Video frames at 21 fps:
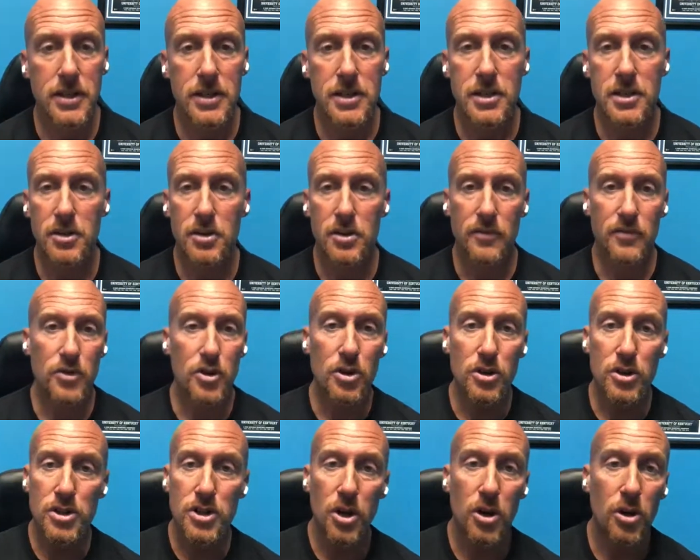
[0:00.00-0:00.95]
You know, if
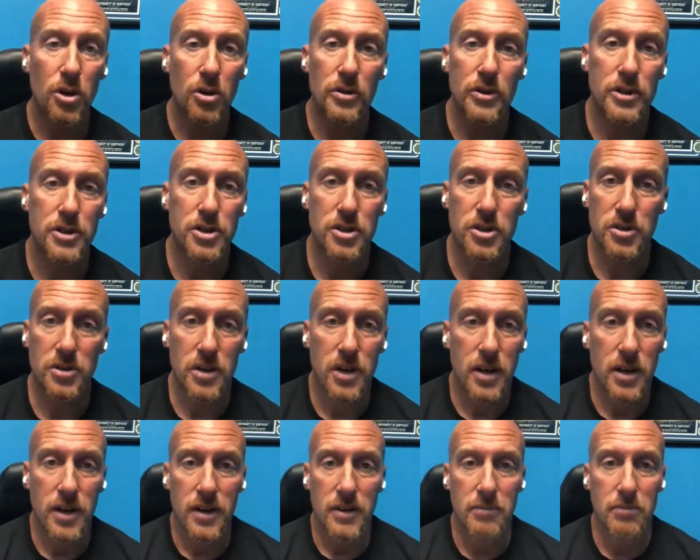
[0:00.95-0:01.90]
you're told that your
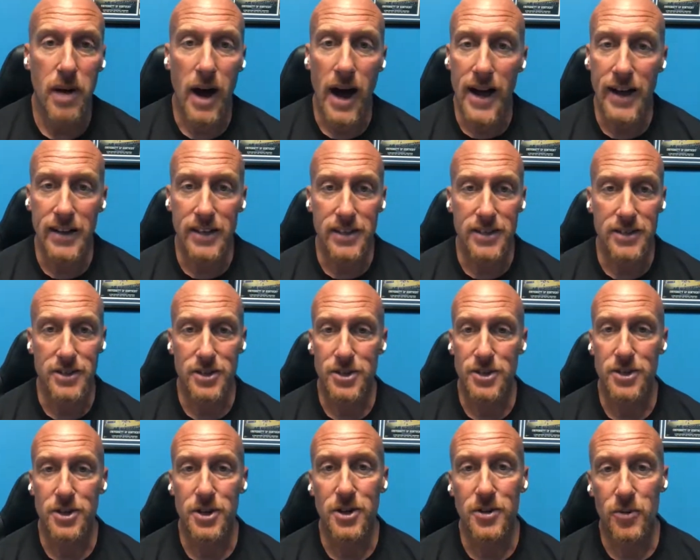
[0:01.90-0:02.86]
body is a
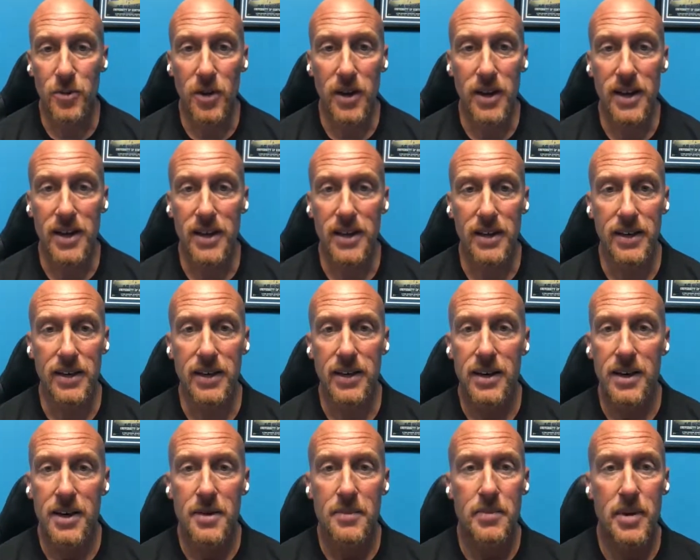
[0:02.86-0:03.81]
certain way
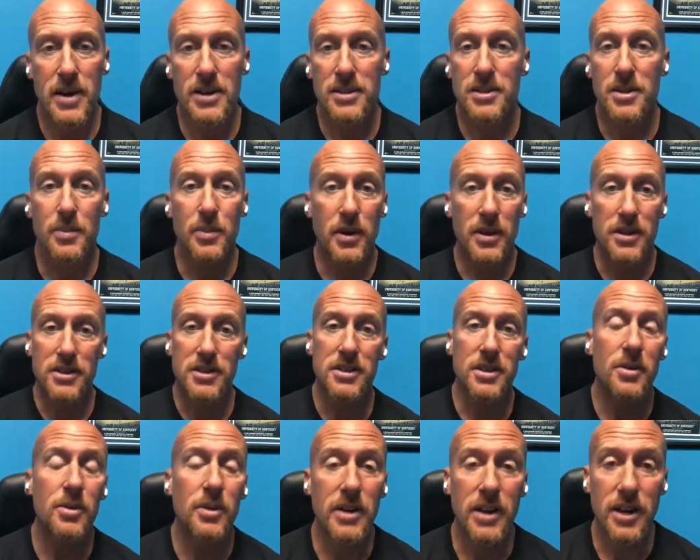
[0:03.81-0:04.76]
based upon
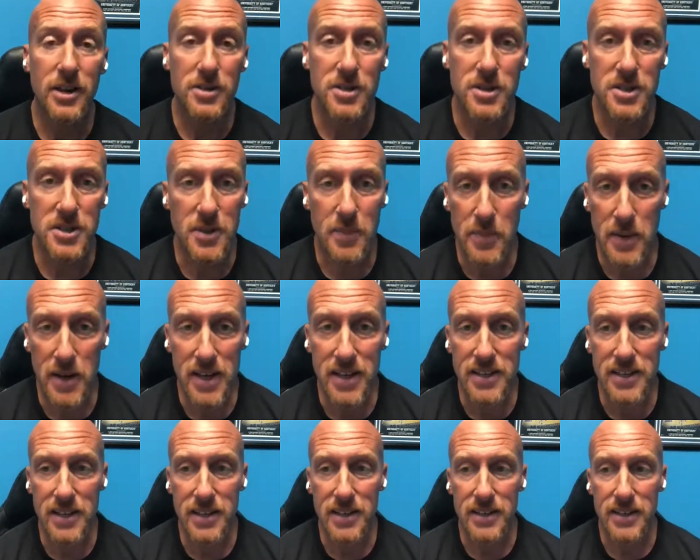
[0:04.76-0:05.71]
someone else's
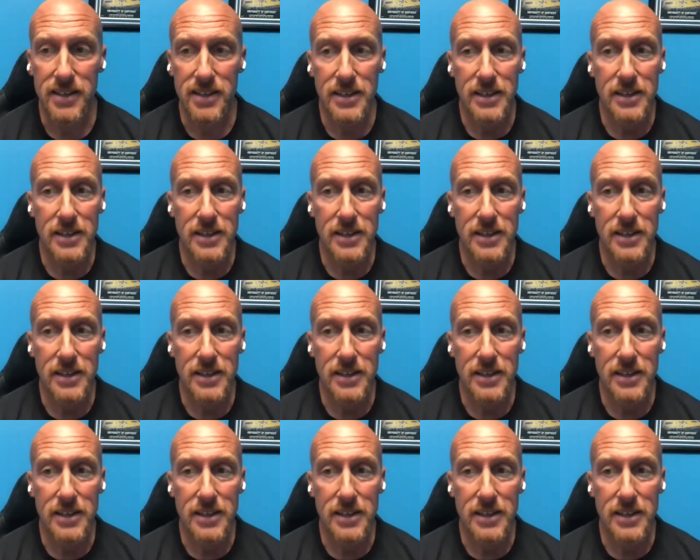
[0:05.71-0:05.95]
opinion,